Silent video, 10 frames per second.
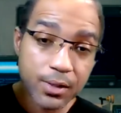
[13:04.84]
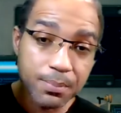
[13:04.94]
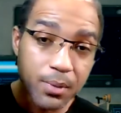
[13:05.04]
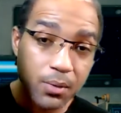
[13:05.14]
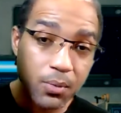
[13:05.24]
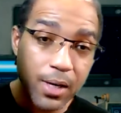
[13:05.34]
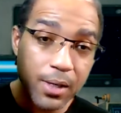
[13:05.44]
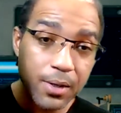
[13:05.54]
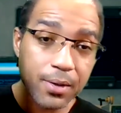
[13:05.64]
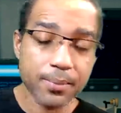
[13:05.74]
This book
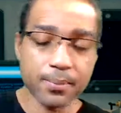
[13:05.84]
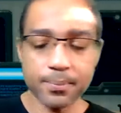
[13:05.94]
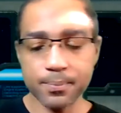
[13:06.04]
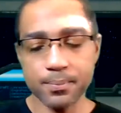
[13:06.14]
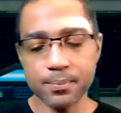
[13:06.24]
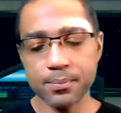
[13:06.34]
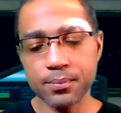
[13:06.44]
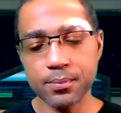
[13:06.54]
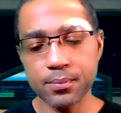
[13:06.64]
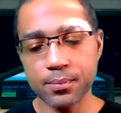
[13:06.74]
right here.
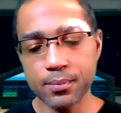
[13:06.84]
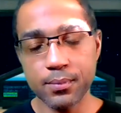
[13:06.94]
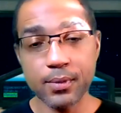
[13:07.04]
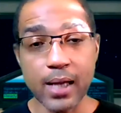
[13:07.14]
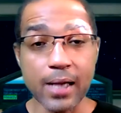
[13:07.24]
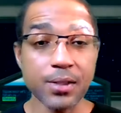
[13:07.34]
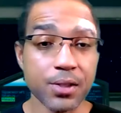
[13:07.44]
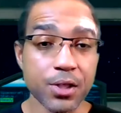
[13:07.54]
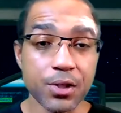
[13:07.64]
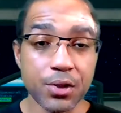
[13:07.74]
I
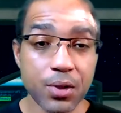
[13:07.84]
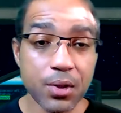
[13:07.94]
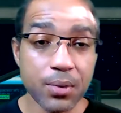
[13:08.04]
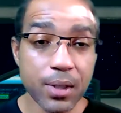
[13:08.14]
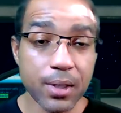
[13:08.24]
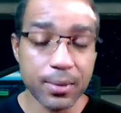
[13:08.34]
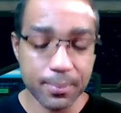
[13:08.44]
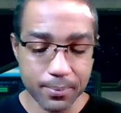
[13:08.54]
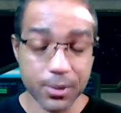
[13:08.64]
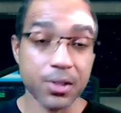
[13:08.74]
suggest you go get it,
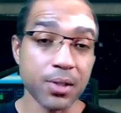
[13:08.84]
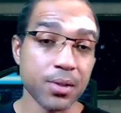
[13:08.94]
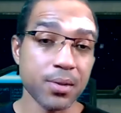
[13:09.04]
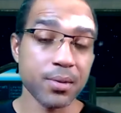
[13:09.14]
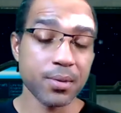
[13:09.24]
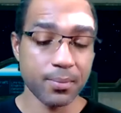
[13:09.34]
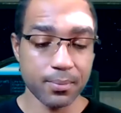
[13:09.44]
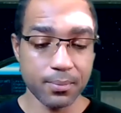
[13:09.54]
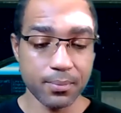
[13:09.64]
sisters.